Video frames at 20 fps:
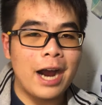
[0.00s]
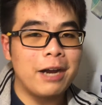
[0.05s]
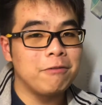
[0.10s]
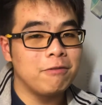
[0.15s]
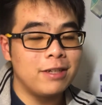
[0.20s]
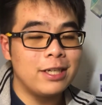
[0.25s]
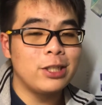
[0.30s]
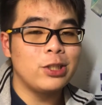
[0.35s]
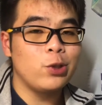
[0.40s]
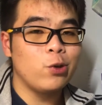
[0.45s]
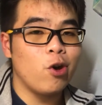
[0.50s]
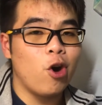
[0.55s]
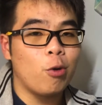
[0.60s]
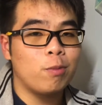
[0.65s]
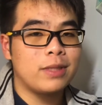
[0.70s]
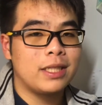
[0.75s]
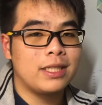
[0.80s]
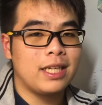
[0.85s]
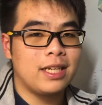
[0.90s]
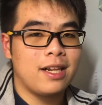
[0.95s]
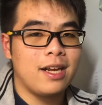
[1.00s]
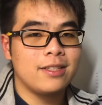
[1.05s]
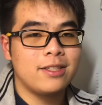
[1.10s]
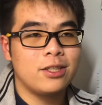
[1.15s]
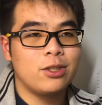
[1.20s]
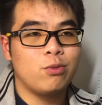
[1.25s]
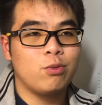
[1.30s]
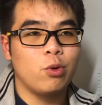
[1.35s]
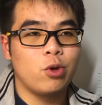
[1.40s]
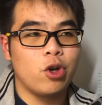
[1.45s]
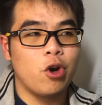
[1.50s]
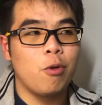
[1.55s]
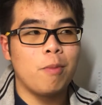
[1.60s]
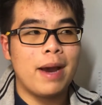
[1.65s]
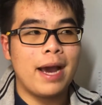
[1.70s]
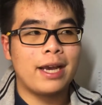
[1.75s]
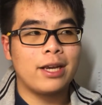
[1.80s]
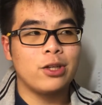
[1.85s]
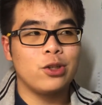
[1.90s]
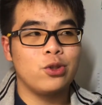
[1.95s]
I really do hope that the classes will go
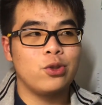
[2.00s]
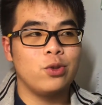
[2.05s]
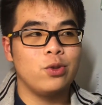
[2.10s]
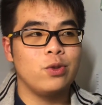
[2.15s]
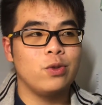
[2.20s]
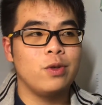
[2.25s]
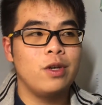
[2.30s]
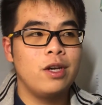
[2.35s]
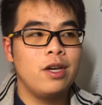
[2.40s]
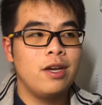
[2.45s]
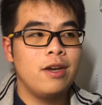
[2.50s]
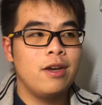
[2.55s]
back into